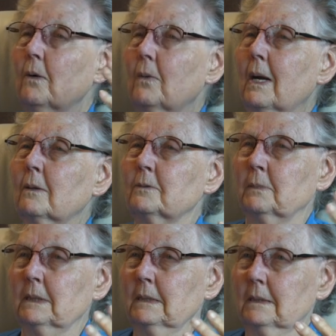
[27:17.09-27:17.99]
around
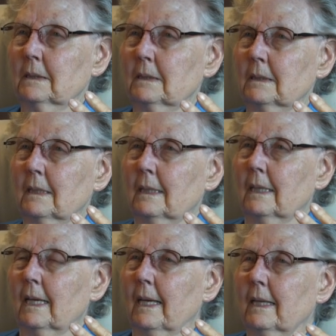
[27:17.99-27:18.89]

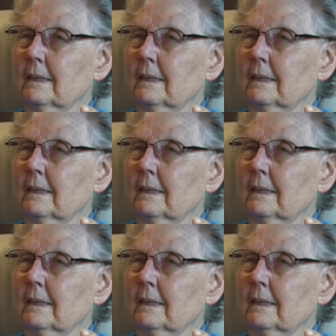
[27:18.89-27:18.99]
me.